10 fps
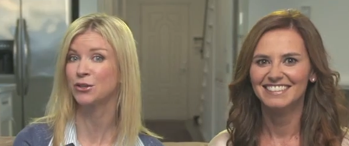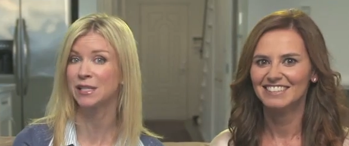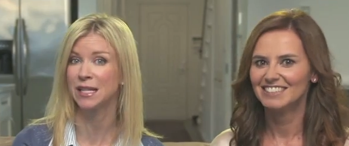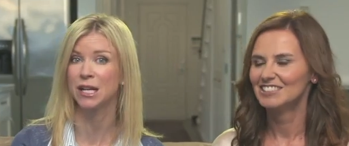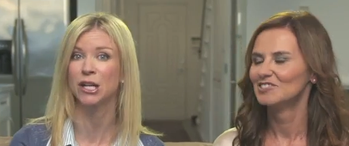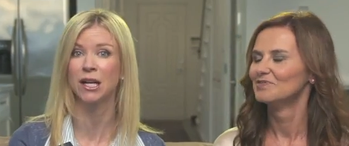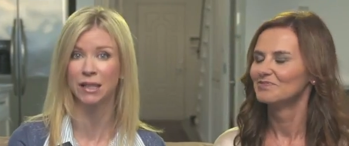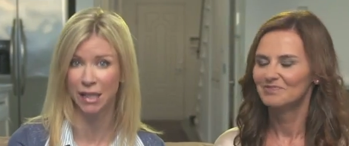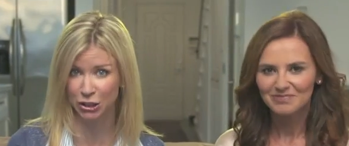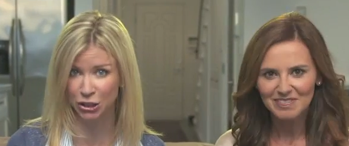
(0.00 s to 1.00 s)
Speaker 1: Kristina
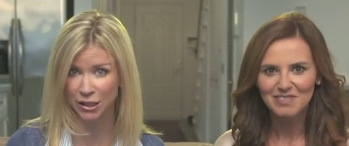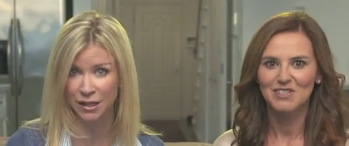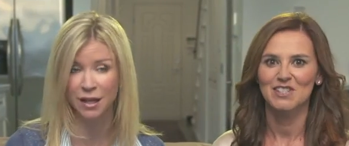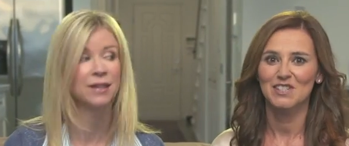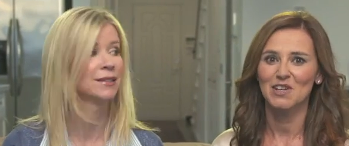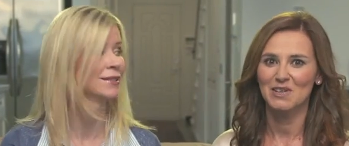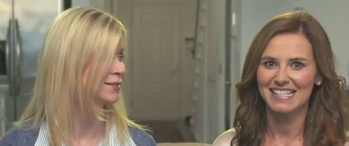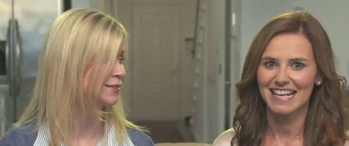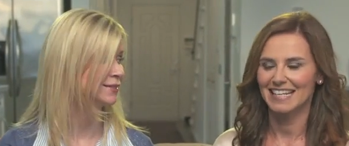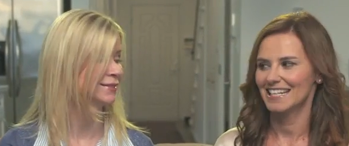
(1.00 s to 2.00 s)
collection. So
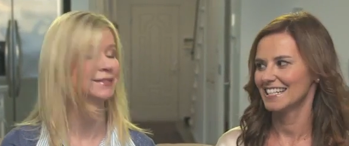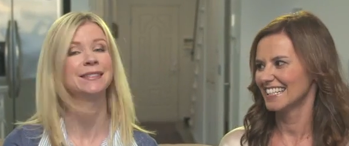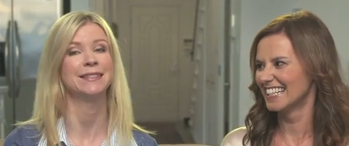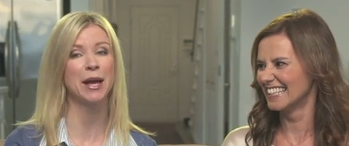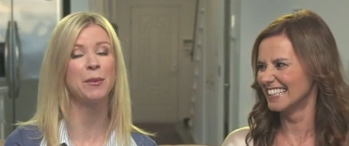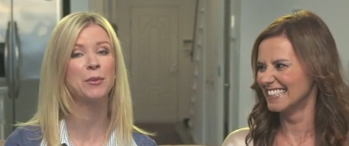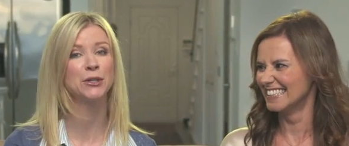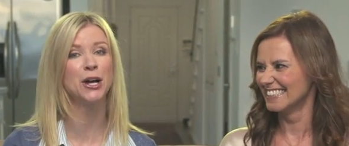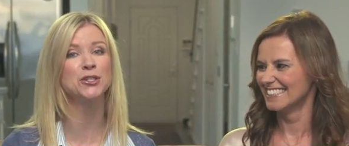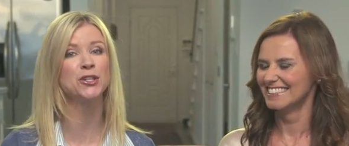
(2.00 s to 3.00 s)
excited. Yep, we're
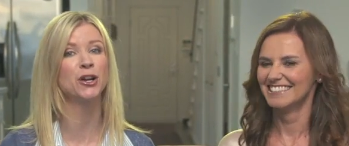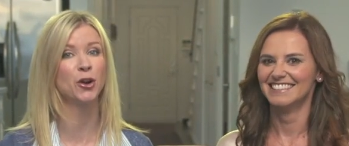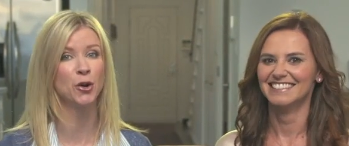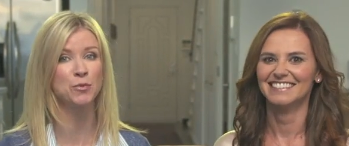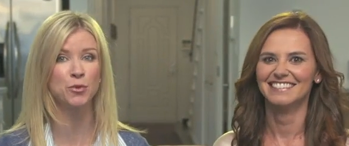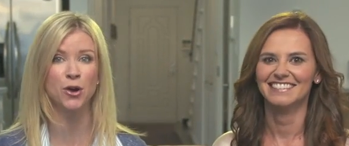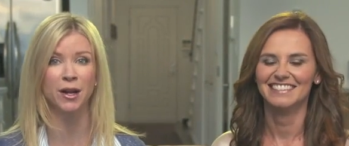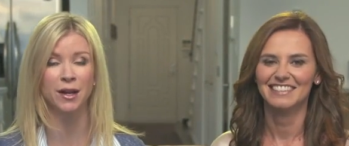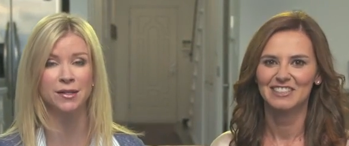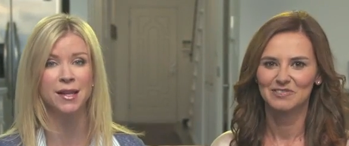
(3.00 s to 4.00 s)
launching our own
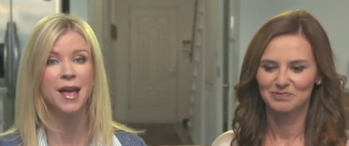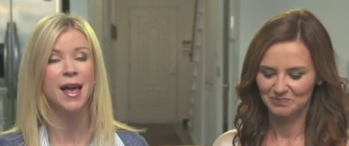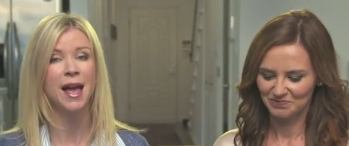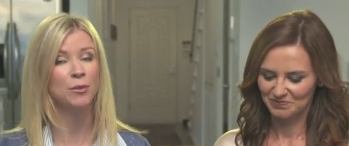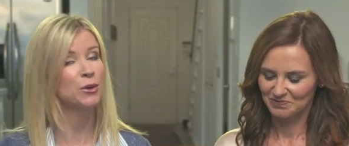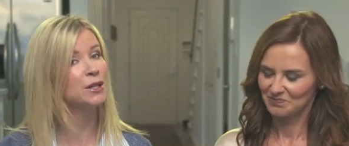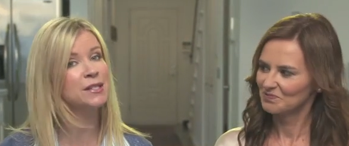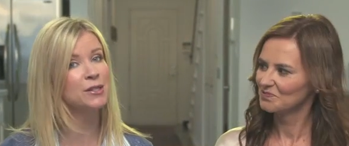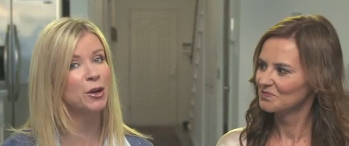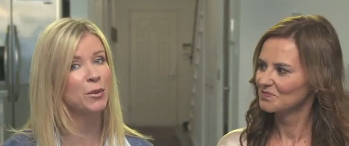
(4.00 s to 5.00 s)
products. And we're gonna
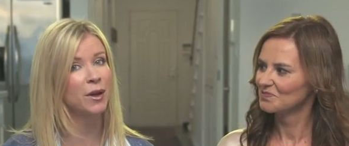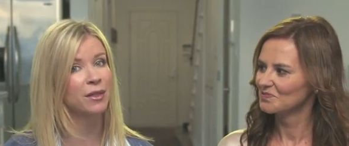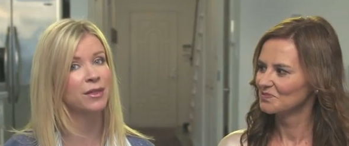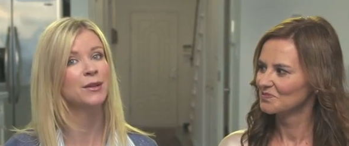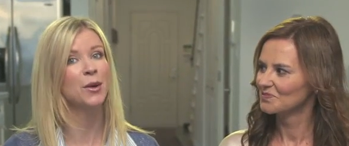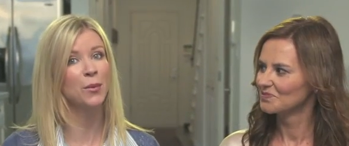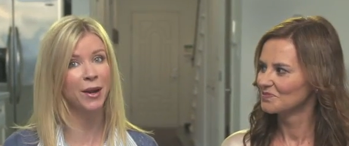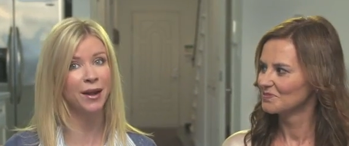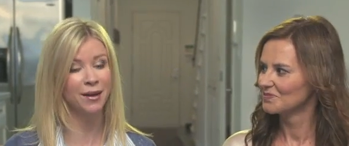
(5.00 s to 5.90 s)
start with, what